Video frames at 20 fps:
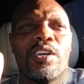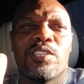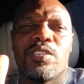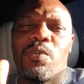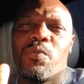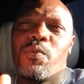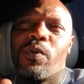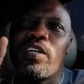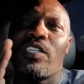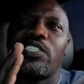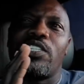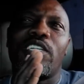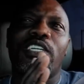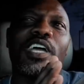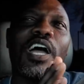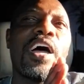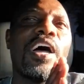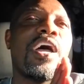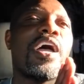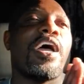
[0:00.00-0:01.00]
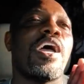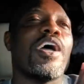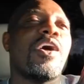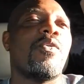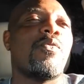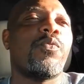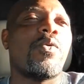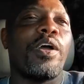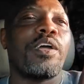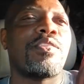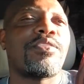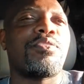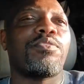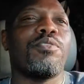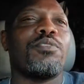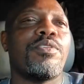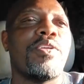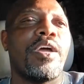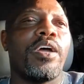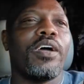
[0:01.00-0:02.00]
So when she got halfway
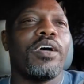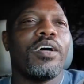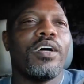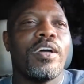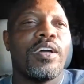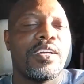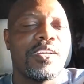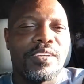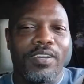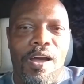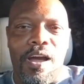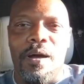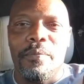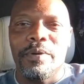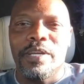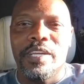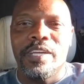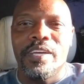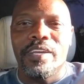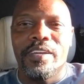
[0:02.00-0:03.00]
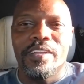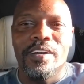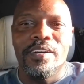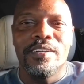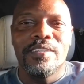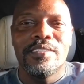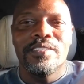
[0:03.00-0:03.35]
through that, karma hit her.